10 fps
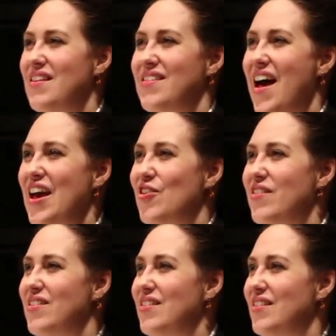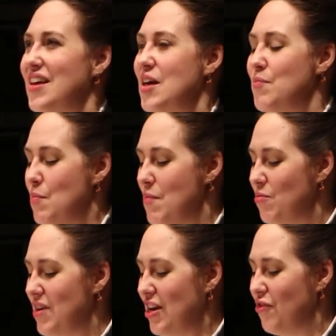desires and
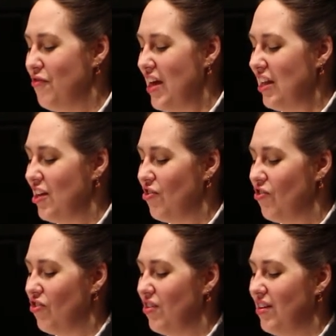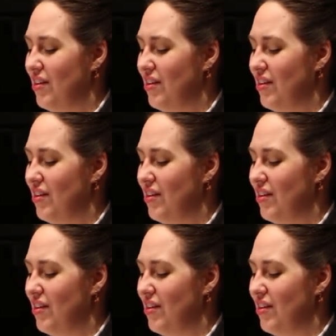bemoaning her failures.